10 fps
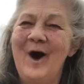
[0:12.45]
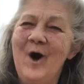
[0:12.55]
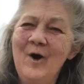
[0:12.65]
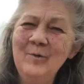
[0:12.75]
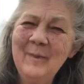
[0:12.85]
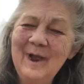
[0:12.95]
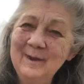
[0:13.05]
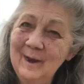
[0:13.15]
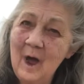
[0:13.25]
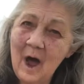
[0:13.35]
on my
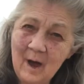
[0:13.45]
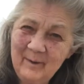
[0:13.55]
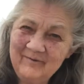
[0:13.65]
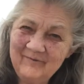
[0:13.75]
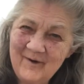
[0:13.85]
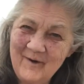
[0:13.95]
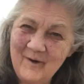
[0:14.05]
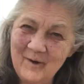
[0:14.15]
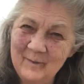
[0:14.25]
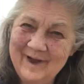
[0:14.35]
little hobby
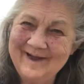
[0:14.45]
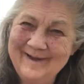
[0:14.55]
farm.